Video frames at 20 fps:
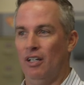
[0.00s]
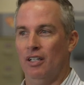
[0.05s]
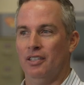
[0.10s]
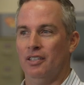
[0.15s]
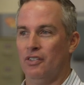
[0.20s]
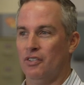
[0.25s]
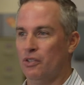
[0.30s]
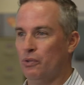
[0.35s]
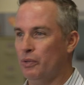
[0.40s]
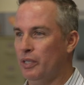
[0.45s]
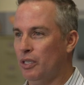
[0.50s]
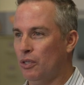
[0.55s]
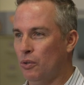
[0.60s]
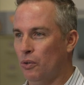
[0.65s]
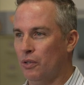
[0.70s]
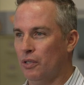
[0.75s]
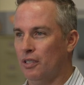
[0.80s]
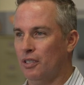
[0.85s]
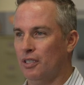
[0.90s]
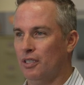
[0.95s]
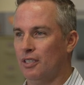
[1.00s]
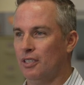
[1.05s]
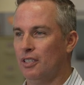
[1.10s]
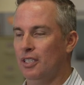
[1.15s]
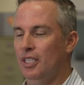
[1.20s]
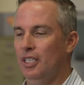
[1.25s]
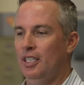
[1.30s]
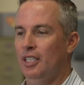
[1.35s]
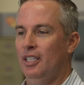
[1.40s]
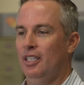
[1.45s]
on the street corner
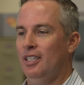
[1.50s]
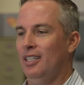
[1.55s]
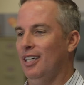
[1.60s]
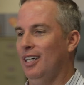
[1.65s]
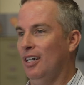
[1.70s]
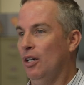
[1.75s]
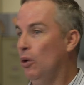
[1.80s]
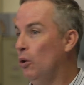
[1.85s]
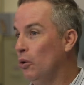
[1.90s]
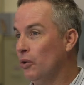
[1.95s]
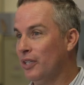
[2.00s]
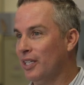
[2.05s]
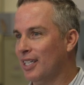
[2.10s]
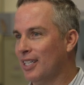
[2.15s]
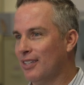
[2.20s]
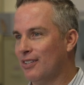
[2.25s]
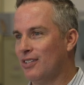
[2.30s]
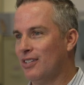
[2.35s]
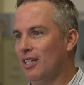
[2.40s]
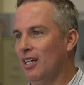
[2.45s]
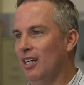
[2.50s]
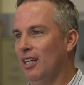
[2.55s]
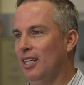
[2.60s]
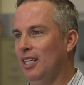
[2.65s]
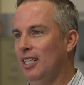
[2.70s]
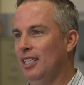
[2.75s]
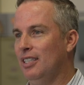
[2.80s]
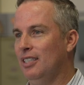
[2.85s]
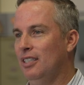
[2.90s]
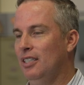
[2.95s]
uh, holding a
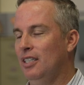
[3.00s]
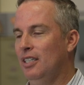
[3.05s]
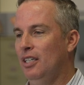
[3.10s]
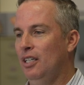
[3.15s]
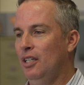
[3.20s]
sign.